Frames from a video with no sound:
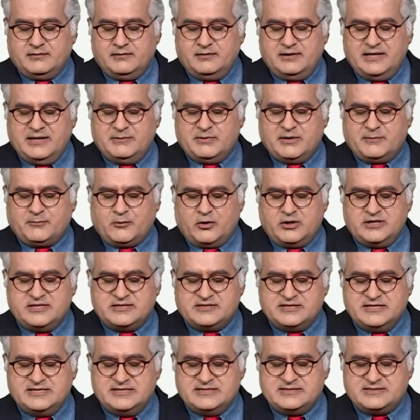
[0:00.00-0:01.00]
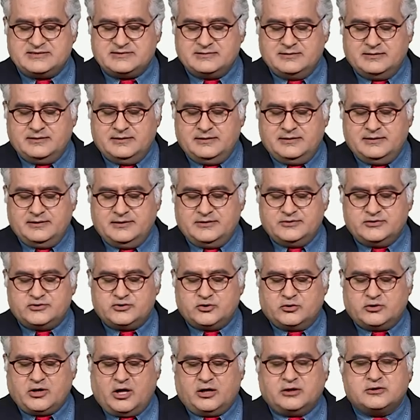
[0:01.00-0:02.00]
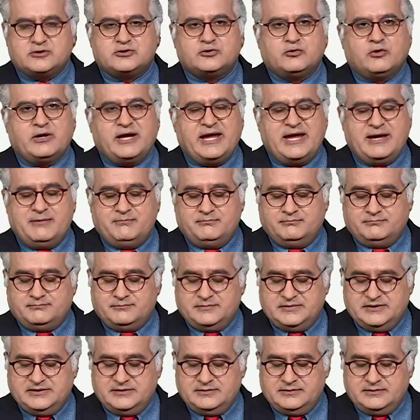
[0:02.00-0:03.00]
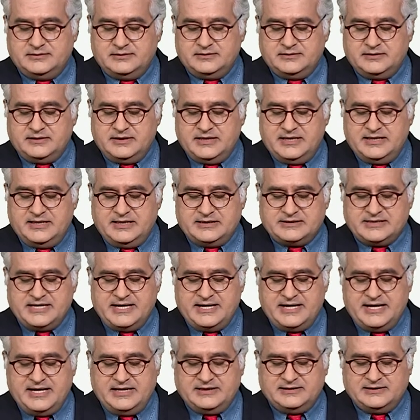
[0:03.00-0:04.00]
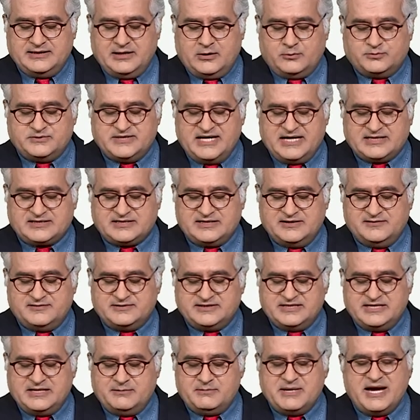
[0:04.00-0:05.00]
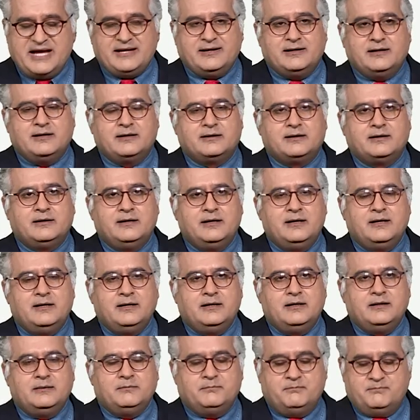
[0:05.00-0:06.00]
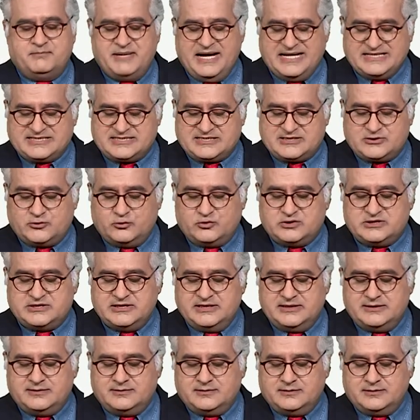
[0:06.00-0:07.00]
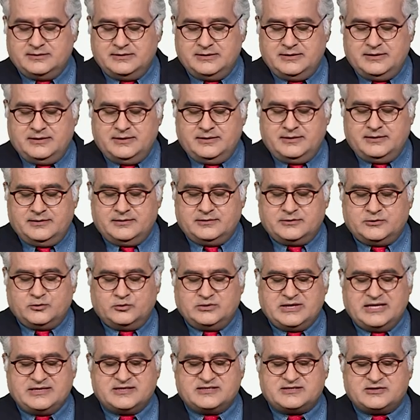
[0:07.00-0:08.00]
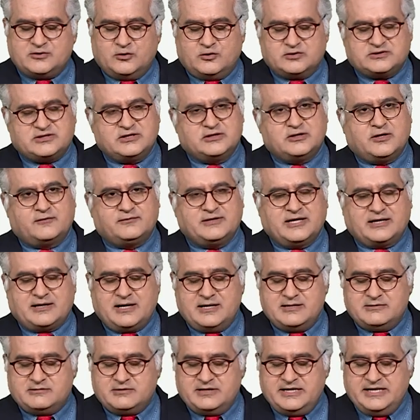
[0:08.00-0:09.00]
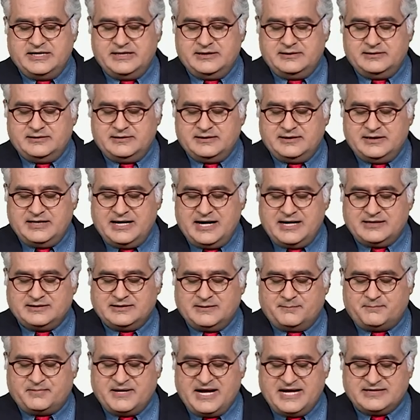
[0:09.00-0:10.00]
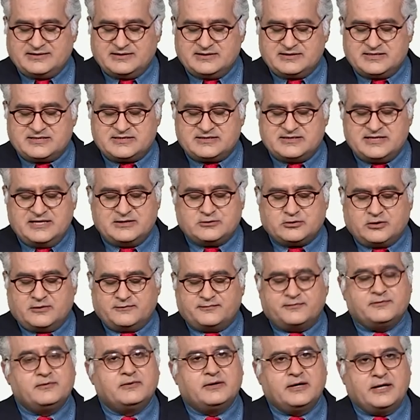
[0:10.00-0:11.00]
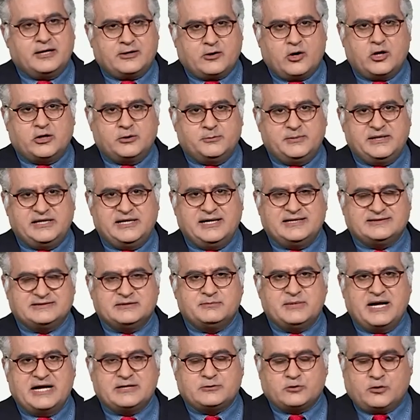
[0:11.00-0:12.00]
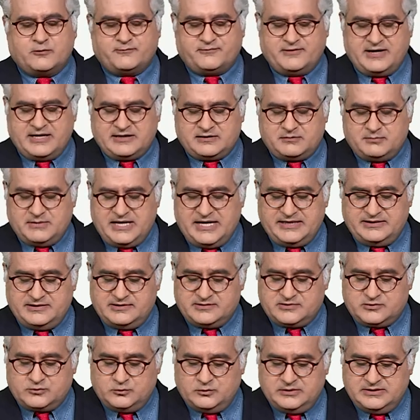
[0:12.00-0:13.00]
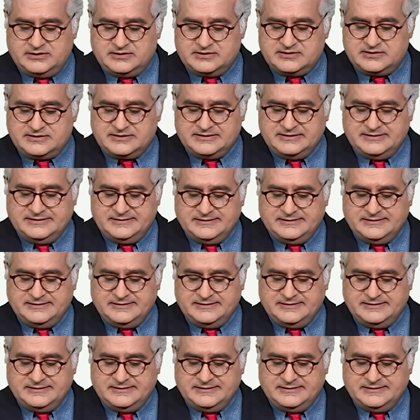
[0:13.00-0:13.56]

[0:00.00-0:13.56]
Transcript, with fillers: Labor policies should also aim in attaining the objectives in a manner best suited to the resources of the country and the present state of economy as a matter of fact, my dear students.